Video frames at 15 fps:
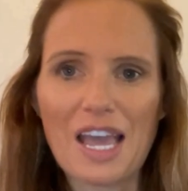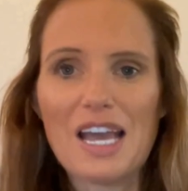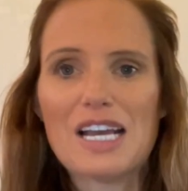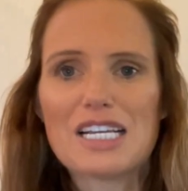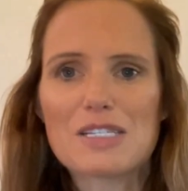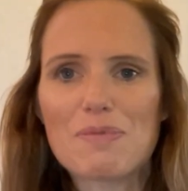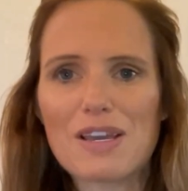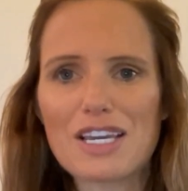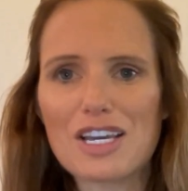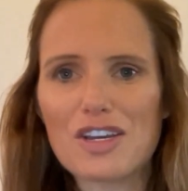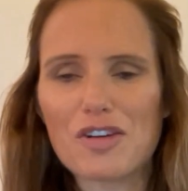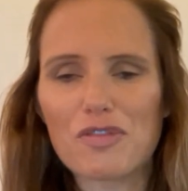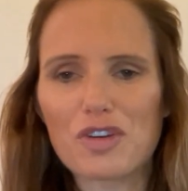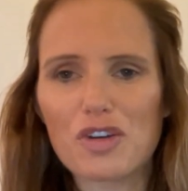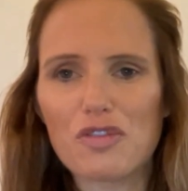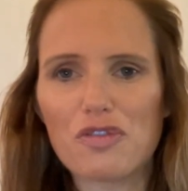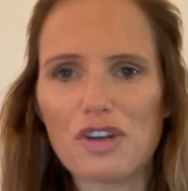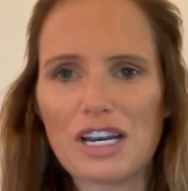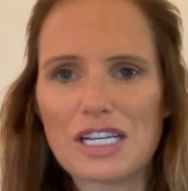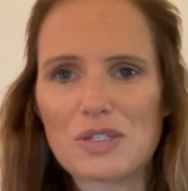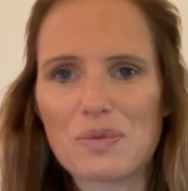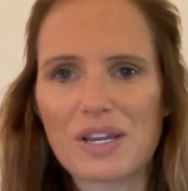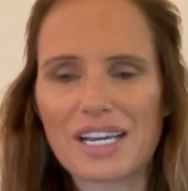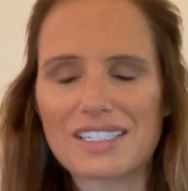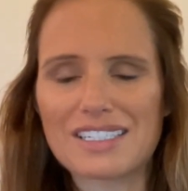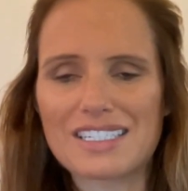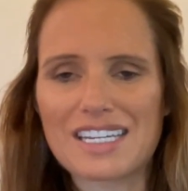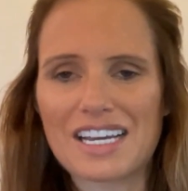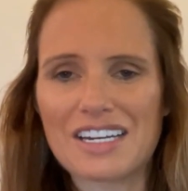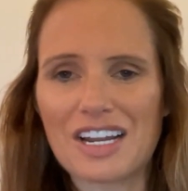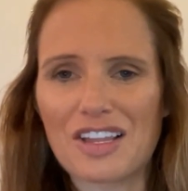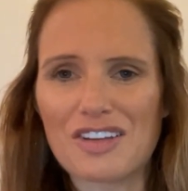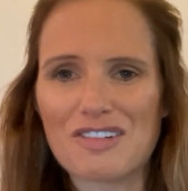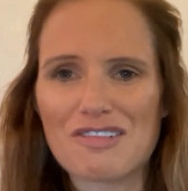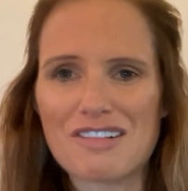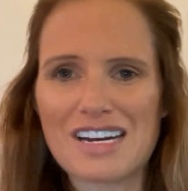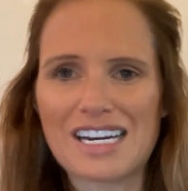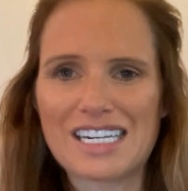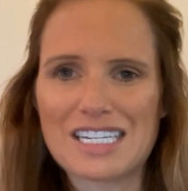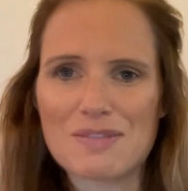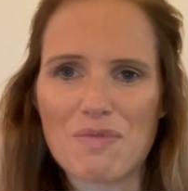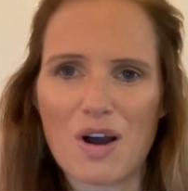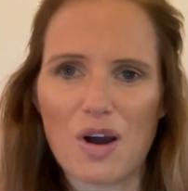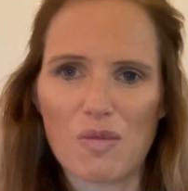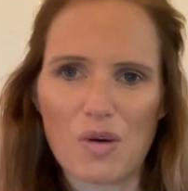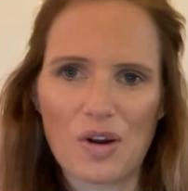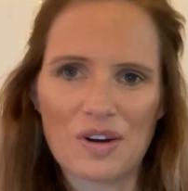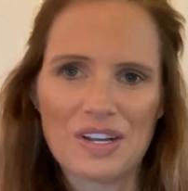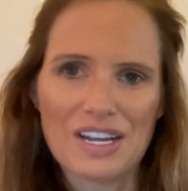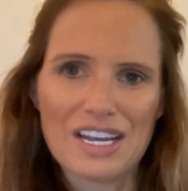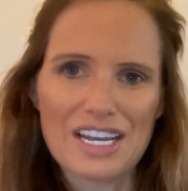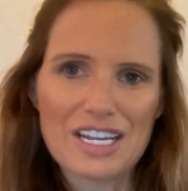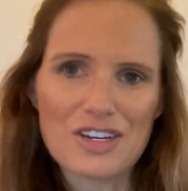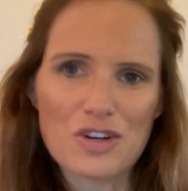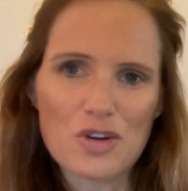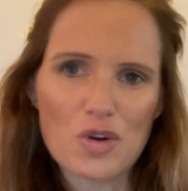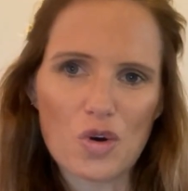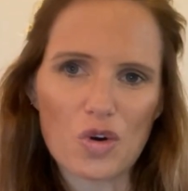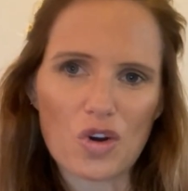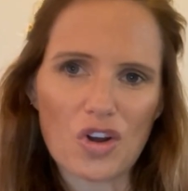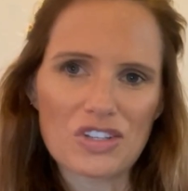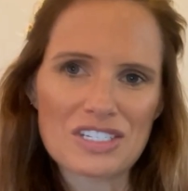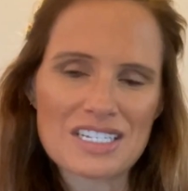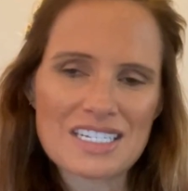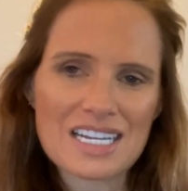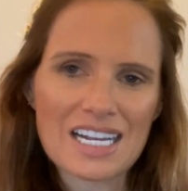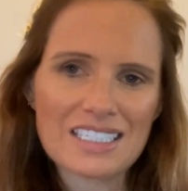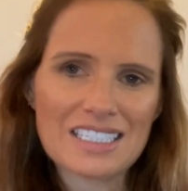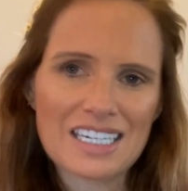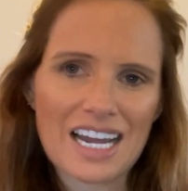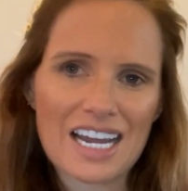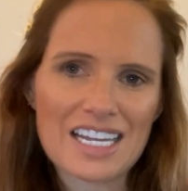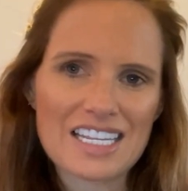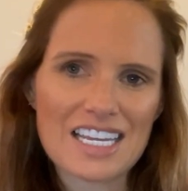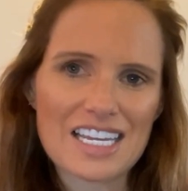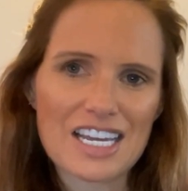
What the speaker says: Speaking of good fillies, we get to see another really smart one in New York on Saturday.